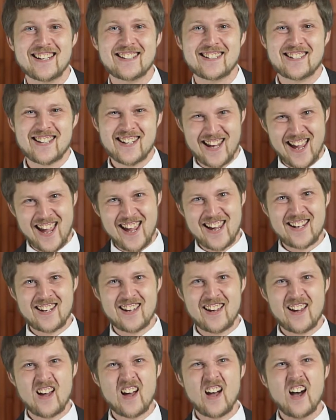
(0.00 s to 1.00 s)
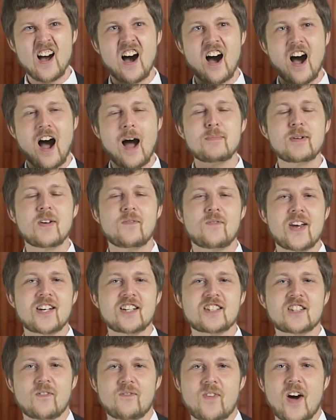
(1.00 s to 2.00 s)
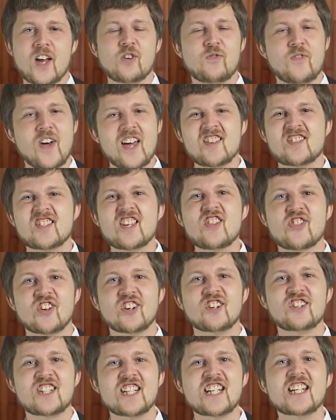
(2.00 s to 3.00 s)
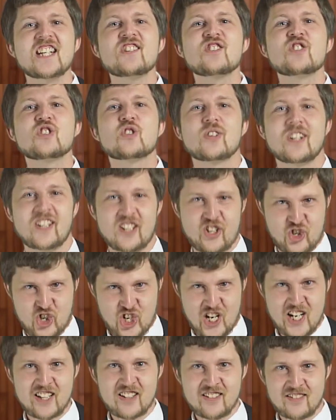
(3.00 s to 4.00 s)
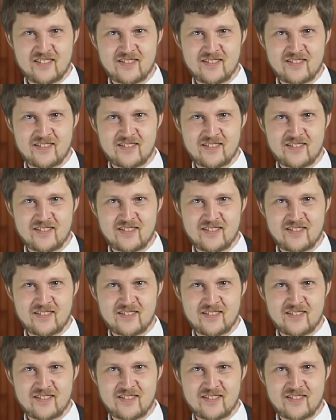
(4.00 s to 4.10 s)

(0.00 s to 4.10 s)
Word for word: Today, I'm defending the Final Fantasy thirteen trilogy.